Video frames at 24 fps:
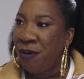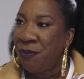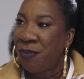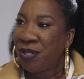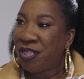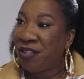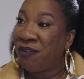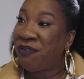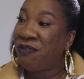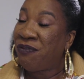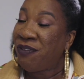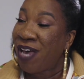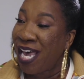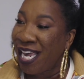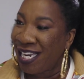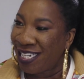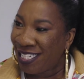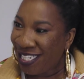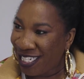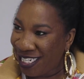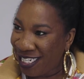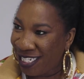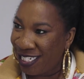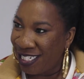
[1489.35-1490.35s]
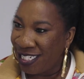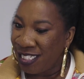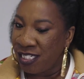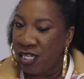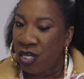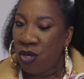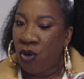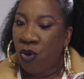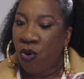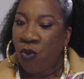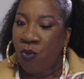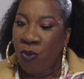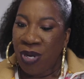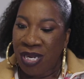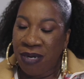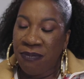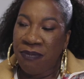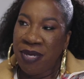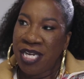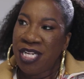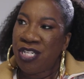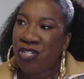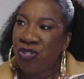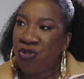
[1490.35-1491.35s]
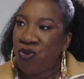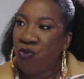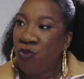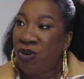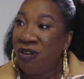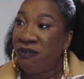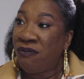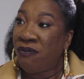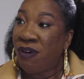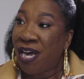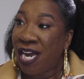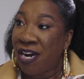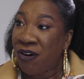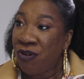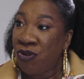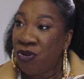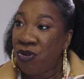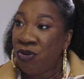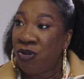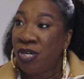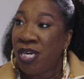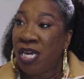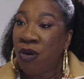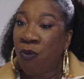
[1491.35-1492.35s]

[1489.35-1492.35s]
But the fact is, when Me Too went viral,